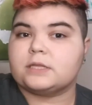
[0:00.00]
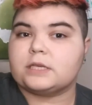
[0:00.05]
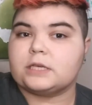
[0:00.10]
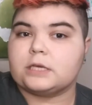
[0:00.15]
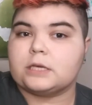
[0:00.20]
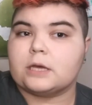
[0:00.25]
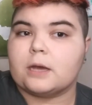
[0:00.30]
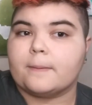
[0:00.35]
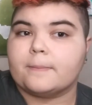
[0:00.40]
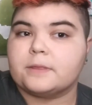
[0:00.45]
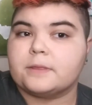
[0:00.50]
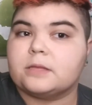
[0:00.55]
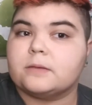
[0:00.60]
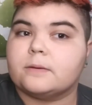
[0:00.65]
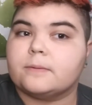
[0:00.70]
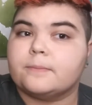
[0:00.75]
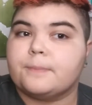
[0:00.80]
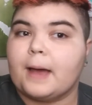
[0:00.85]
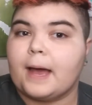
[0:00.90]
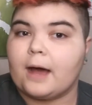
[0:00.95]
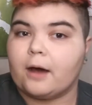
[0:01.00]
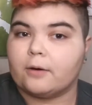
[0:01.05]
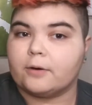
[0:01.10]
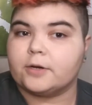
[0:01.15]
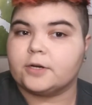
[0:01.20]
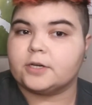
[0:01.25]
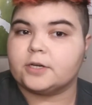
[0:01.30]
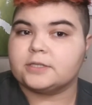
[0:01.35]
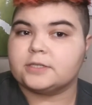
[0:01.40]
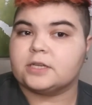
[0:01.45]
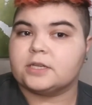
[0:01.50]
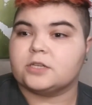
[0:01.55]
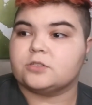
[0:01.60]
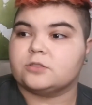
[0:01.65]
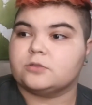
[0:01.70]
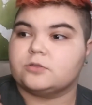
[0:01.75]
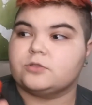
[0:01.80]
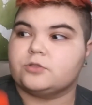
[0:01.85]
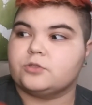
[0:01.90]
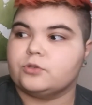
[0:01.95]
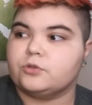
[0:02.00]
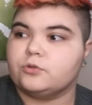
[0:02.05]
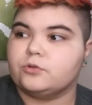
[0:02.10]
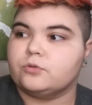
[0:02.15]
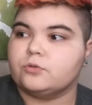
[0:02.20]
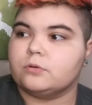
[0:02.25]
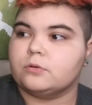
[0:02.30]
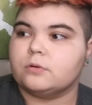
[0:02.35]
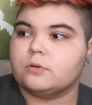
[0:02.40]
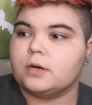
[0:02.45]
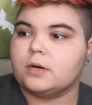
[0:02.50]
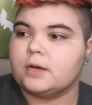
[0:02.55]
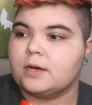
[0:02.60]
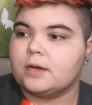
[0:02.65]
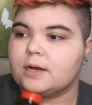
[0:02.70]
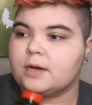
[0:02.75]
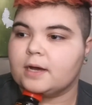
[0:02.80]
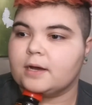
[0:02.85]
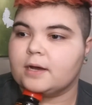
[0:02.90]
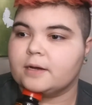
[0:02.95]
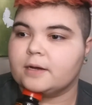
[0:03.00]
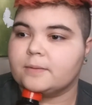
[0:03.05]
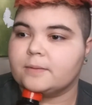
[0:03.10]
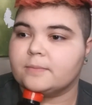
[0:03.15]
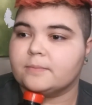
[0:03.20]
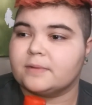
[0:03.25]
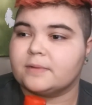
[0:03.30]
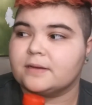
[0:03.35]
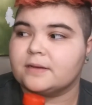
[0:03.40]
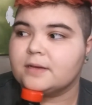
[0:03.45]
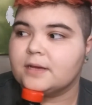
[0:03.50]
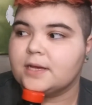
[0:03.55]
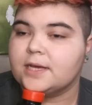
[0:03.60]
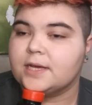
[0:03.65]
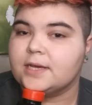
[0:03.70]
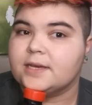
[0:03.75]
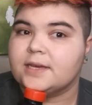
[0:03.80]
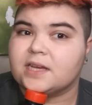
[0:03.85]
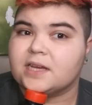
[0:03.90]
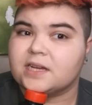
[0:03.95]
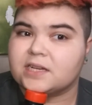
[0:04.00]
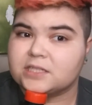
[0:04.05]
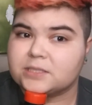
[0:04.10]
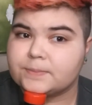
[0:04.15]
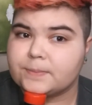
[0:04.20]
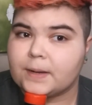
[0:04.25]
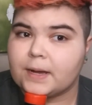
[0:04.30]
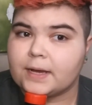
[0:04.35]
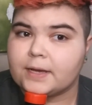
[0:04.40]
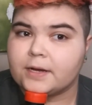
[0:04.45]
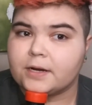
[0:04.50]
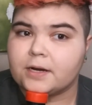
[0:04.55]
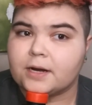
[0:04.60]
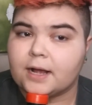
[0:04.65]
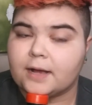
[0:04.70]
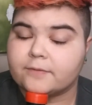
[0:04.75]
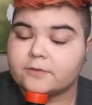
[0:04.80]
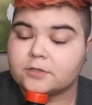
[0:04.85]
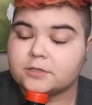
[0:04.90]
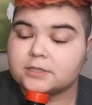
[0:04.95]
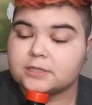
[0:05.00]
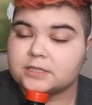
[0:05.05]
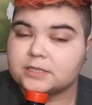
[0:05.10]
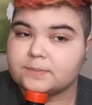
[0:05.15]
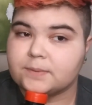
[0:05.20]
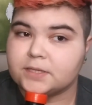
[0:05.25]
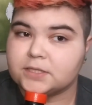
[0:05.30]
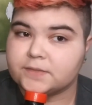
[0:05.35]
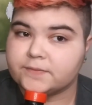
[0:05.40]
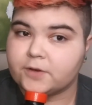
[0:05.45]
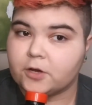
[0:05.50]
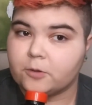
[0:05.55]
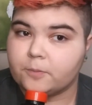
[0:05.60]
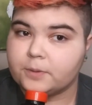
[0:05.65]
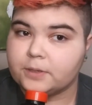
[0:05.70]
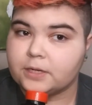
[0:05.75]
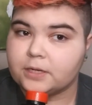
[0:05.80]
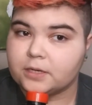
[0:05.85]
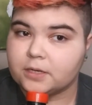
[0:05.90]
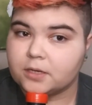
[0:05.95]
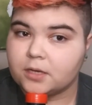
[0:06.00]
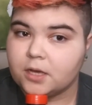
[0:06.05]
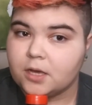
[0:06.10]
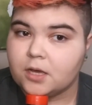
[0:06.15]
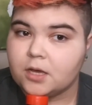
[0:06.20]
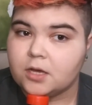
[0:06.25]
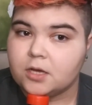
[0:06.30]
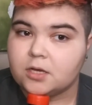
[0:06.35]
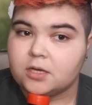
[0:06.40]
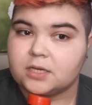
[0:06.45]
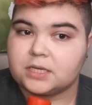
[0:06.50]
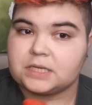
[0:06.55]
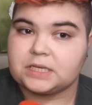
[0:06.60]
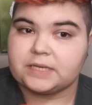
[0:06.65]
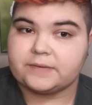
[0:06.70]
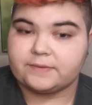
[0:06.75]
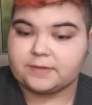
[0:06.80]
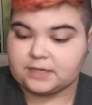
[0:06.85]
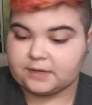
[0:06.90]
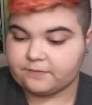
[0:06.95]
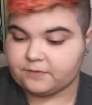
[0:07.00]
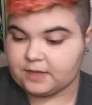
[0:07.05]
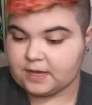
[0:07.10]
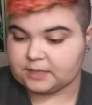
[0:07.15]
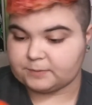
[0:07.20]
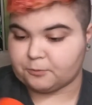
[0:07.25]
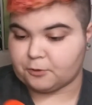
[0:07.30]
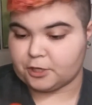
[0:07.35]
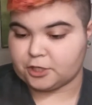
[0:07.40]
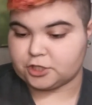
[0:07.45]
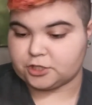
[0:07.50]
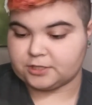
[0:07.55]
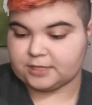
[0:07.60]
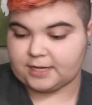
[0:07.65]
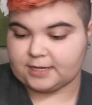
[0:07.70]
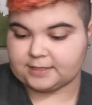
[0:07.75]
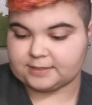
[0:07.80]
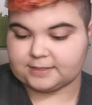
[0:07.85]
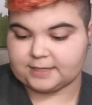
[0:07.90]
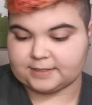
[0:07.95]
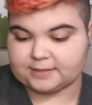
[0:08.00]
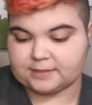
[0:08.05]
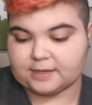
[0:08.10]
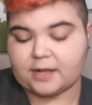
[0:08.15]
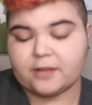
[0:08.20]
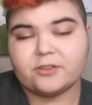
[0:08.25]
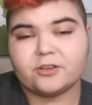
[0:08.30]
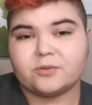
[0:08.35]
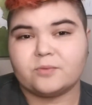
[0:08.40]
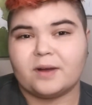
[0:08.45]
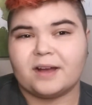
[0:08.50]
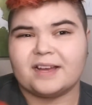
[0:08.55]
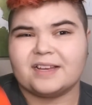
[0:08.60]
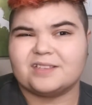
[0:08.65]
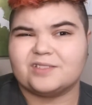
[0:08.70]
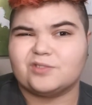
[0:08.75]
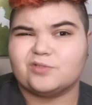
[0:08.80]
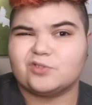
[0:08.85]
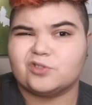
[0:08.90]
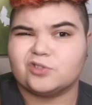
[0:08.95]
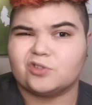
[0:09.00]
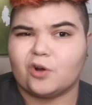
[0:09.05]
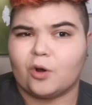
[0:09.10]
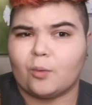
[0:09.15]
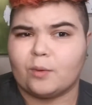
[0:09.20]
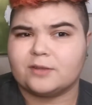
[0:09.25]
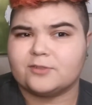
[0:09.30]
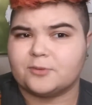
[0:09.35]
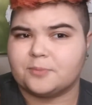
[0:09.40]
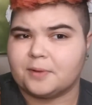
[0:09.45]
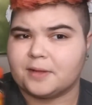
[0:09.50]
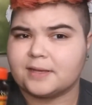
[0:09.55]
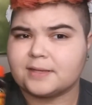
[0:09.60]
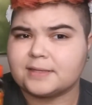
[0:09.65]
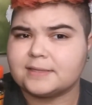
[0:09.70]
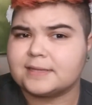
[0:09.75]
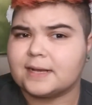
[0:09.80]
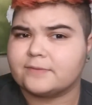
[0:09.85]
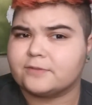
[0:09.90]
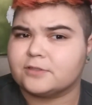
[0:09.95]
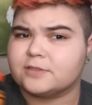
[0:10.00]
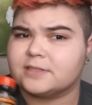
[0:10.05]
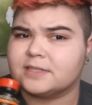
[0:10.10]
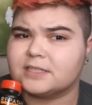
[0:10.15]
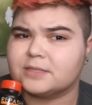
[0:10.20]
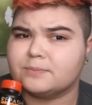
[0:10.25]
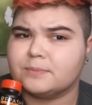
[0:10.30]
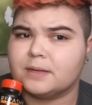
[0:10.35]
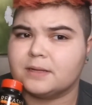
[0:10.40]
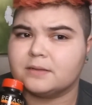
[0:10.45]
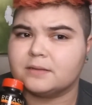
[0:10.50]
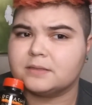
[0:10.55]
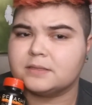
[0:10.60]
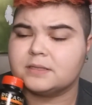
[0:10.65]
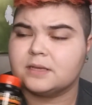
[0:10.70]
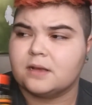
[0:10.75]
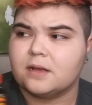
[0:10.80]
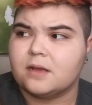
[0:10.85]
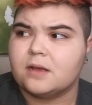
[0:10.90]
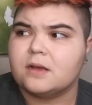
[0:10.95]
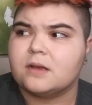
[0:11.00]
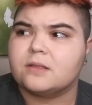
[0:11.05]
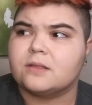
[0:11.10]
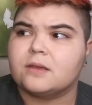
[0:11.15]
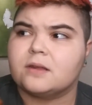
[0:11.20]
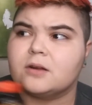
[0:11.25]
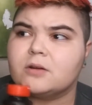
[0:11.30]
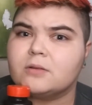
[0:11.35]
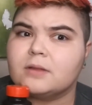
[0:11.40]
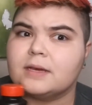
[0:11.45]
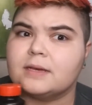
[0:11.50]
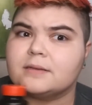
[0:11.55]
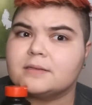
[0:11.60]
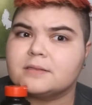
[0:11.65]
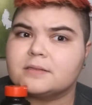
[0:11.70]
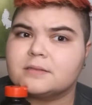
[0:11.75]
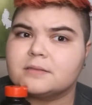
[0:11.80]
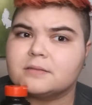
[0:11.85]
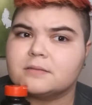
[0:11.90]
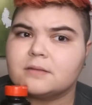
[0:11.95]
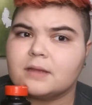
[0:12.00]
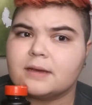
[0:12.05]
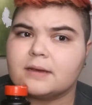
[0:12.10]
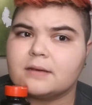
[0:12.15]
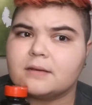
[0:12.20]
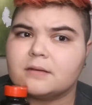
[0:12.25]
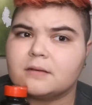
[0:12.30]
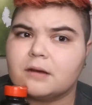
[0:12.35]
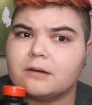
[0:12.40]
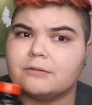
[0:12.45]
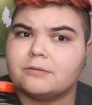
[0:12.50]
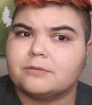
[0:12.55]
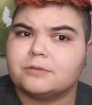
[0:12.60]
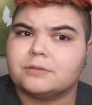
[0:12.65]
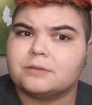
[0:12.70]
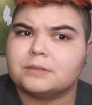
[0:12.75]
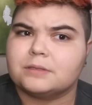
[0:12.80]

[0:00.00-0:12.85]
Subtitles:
the powders do expire after 6 months of opening. Even if the expiration date says otherwise, you should always replace these after 6 months. They don't go